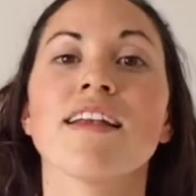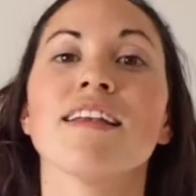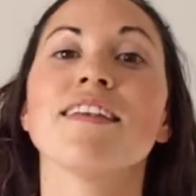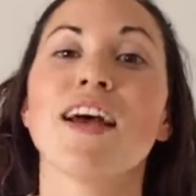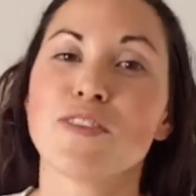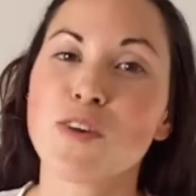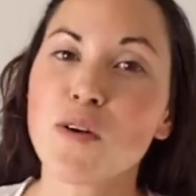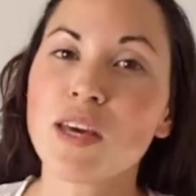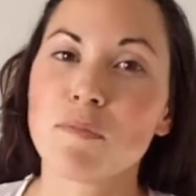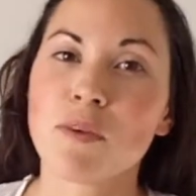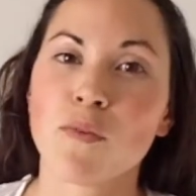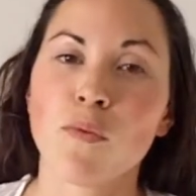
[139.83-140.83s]
Now, don't
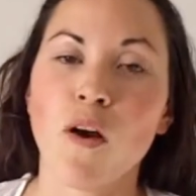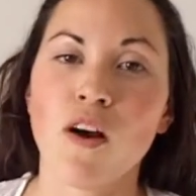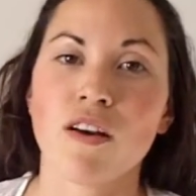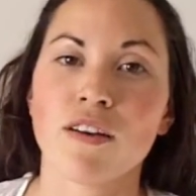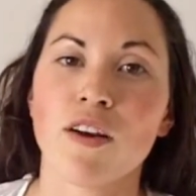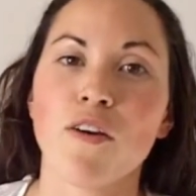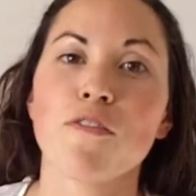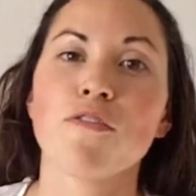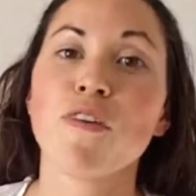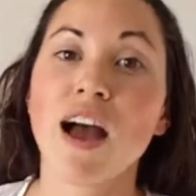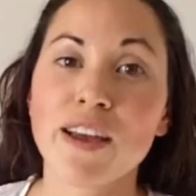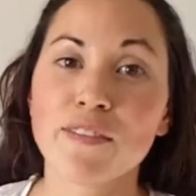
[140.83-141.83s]
get me wrong,
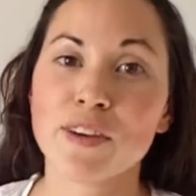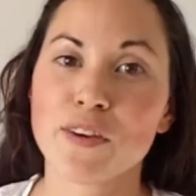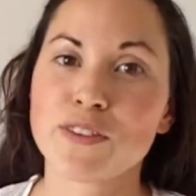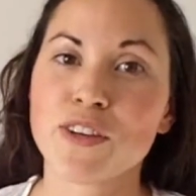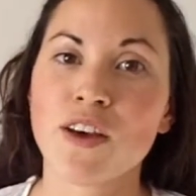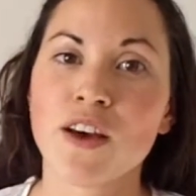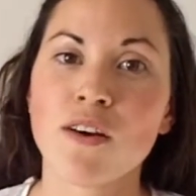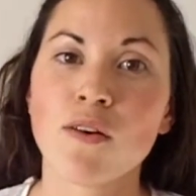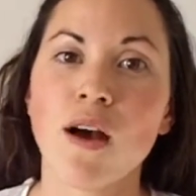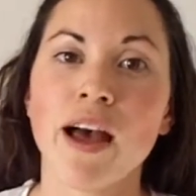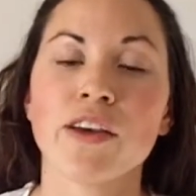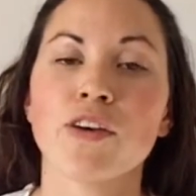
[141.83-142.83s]
5 years
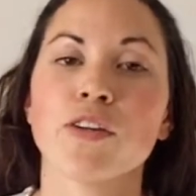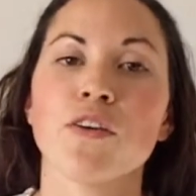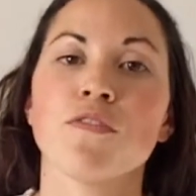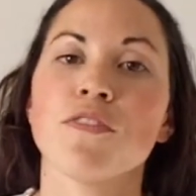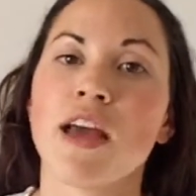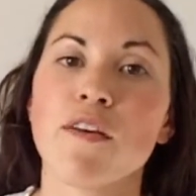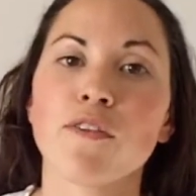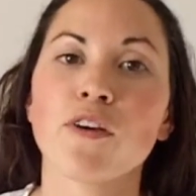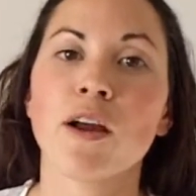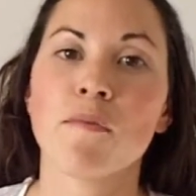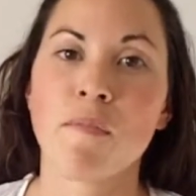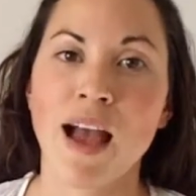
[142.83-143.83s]
ago, I could have never
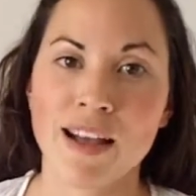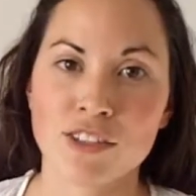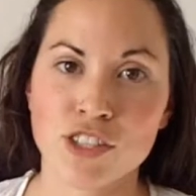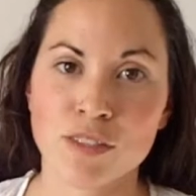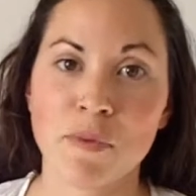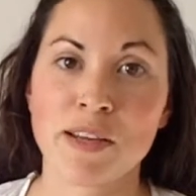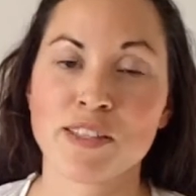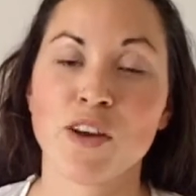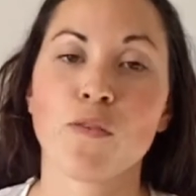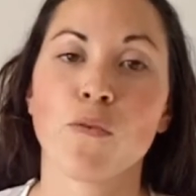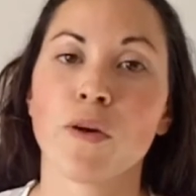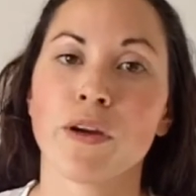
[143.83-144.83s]
imagined
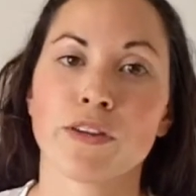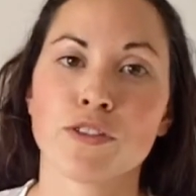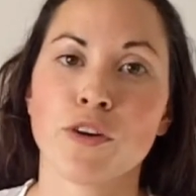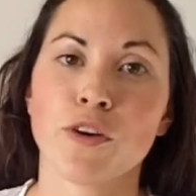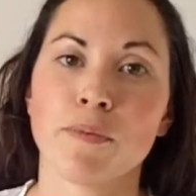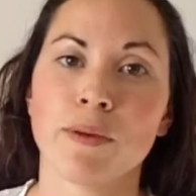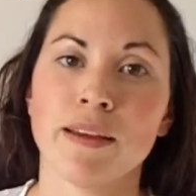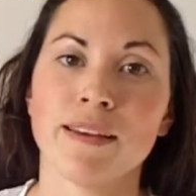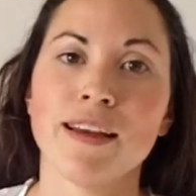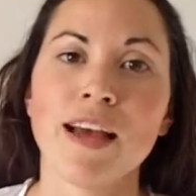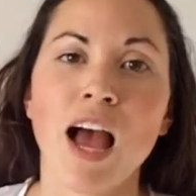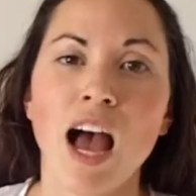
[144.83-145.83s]
myself wearing a turban.
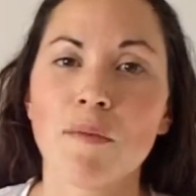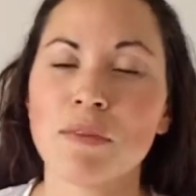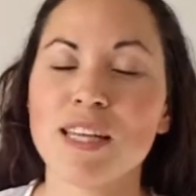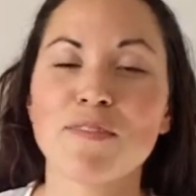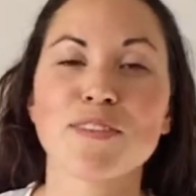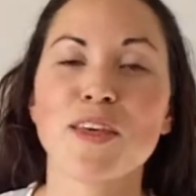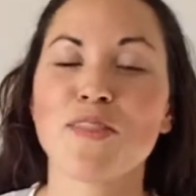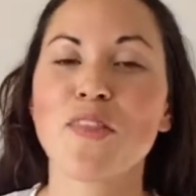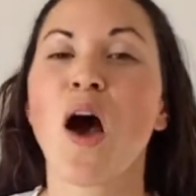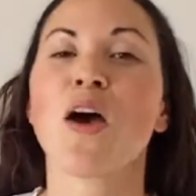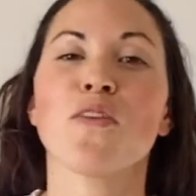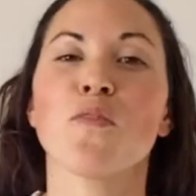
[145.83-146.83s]
I mean, even the
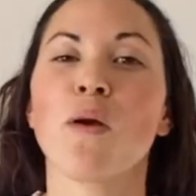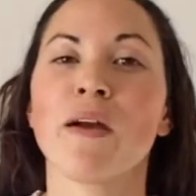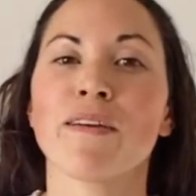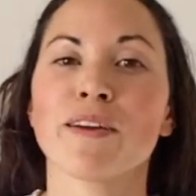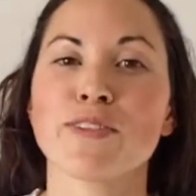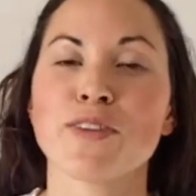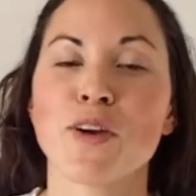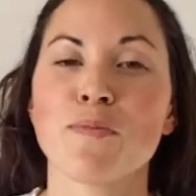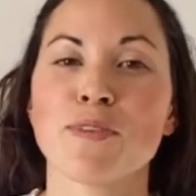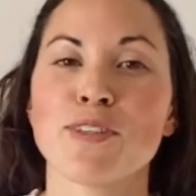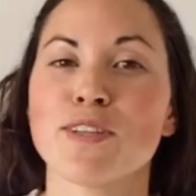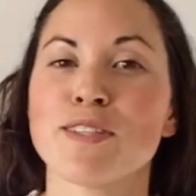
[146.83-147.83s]
thought of wearing a
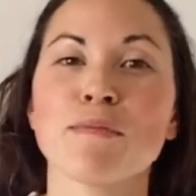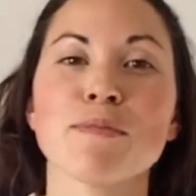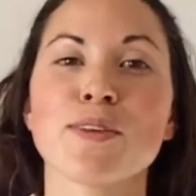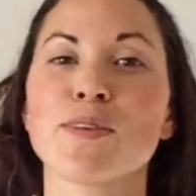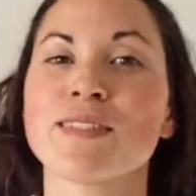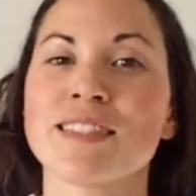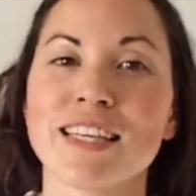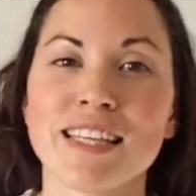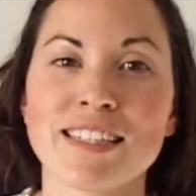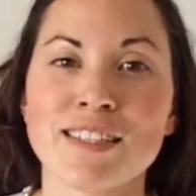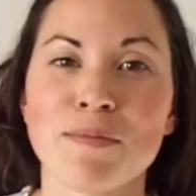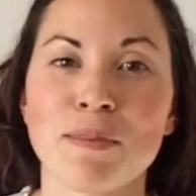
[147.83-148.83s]
turban just seemed so
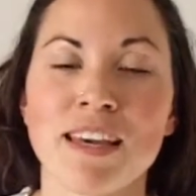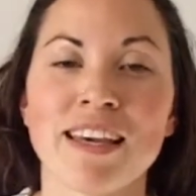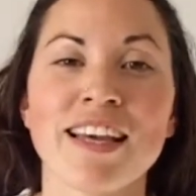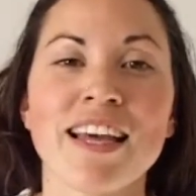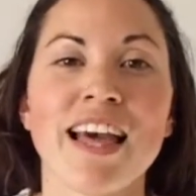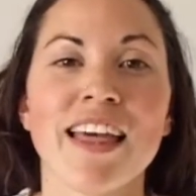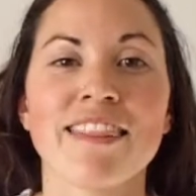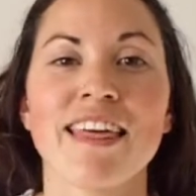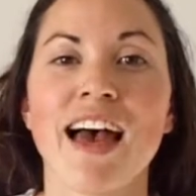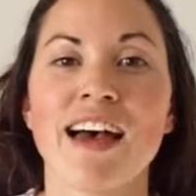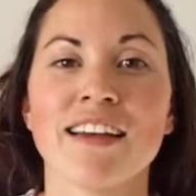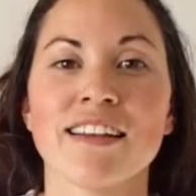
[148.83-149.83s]
silly to me
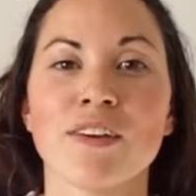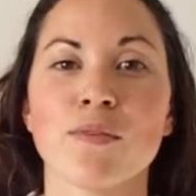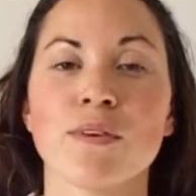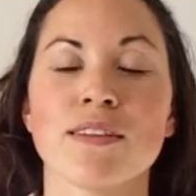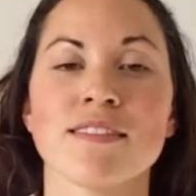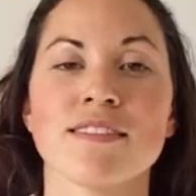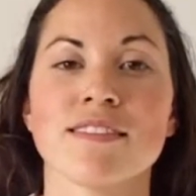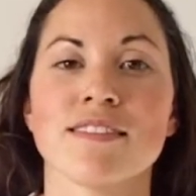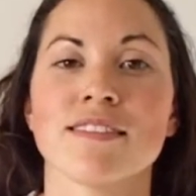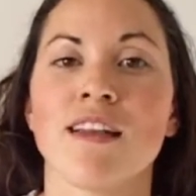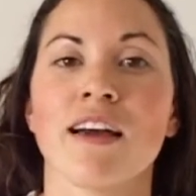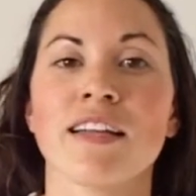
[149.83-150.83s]
that it was
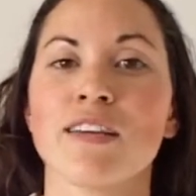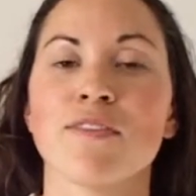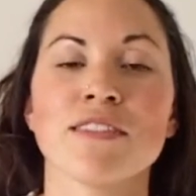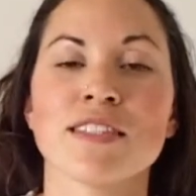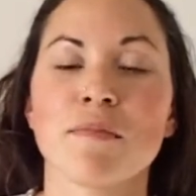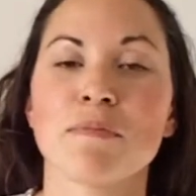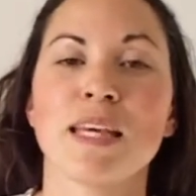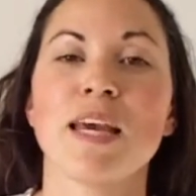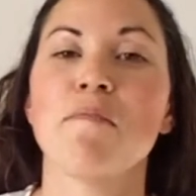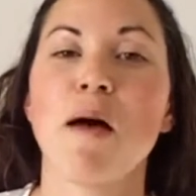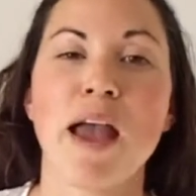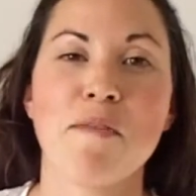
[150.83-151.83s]
not even something
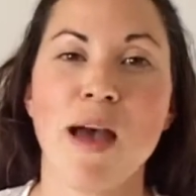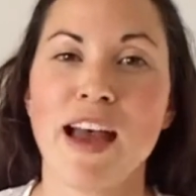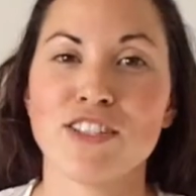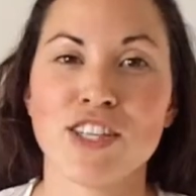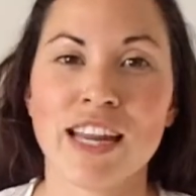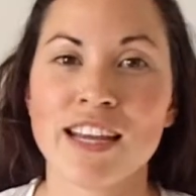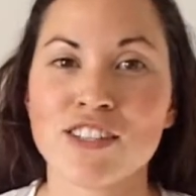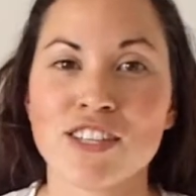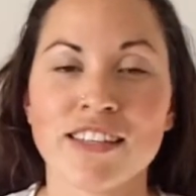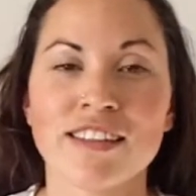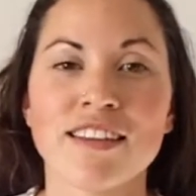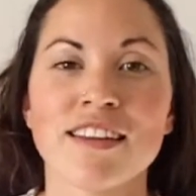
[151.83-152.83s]
in my
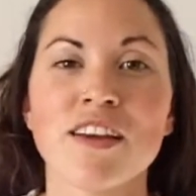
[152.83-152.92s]
imagination.